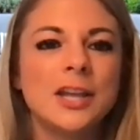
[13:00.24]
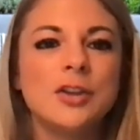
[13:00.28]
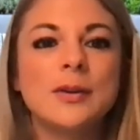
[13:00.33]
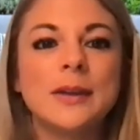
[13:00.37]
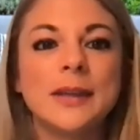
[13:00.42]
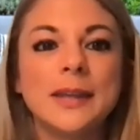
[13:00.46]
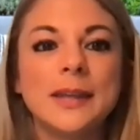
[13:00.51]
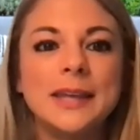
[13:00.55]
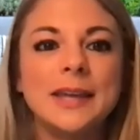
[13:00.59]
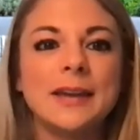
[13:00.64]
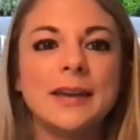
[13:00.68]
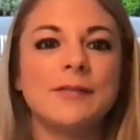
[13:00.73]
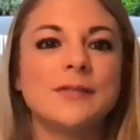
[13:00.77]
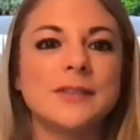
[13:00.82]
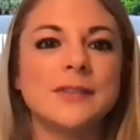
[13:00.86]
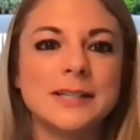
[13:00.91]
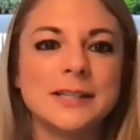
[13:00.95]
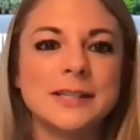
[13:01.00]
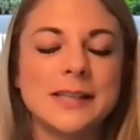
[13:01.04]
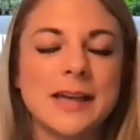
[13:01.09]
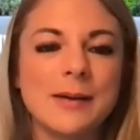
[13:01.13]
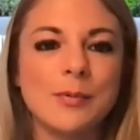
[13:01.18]
you can gift
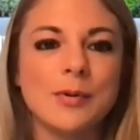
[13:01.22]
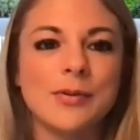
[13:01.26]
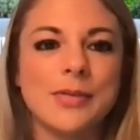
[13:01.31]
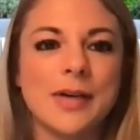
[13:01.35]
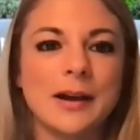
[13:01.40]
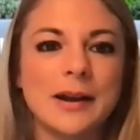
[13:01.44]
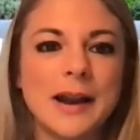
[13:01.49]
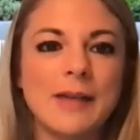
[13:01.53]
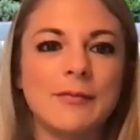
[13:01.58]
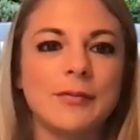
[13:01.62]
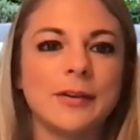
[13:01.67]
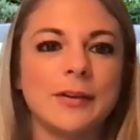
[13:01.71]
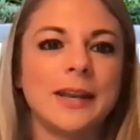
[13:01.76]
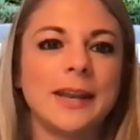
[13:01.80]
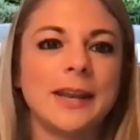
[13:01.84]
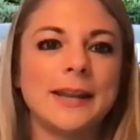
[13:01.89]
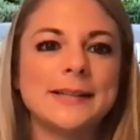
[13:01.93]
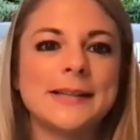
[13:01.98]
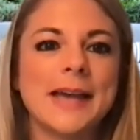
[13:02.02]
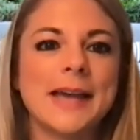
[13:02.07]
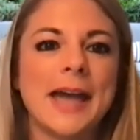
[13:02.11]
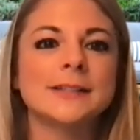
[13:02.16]
it to them without having
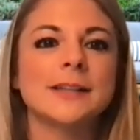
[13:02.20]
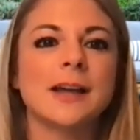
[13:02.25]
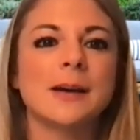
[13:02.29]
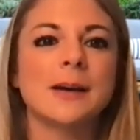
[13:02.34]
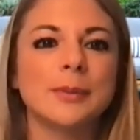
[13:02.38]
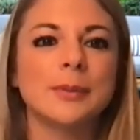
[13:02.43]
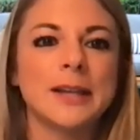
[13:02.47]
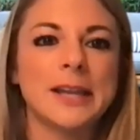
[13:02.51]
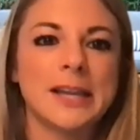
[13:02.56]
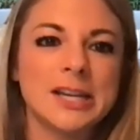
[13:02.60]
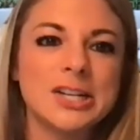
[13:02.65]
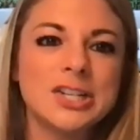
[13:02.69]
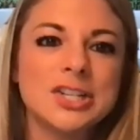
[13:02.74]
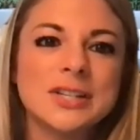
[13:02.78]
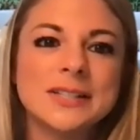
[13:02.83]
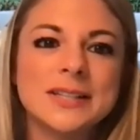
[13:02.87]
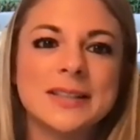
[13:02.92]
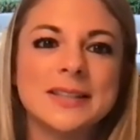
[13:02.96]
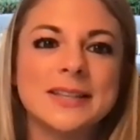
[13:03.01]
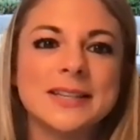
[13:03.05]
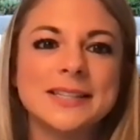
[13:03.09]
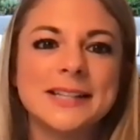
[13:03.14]
any tax
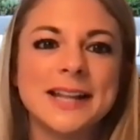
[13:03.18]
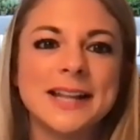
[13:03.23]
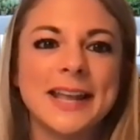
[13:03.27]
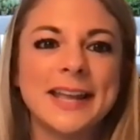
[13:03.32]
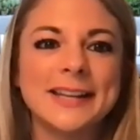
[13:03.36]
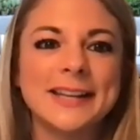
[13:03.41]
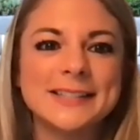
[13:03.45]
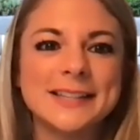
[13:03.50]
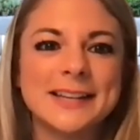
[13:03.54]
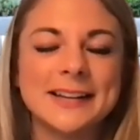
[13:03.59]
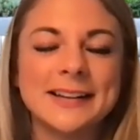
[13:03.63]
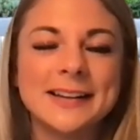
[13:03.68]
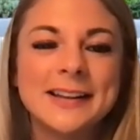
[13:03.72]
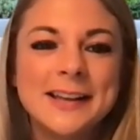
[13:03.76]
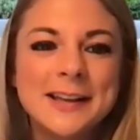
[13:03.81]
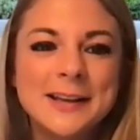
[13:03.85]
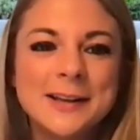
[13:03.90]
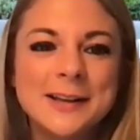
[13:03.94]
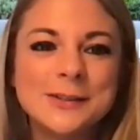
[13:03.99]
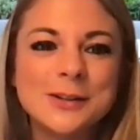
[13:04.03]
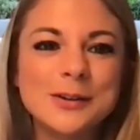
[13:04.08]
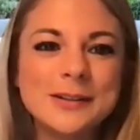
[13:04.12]
obligations in the States. And
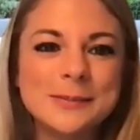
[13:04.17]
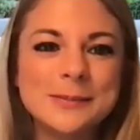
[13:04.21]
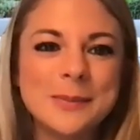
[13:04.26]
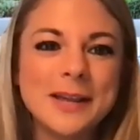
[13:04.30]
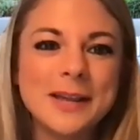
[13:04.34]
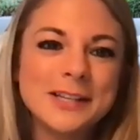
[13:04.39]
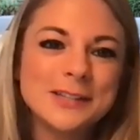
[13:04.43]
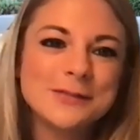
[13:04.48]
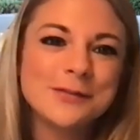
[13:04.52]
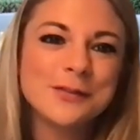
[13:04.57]
so it makes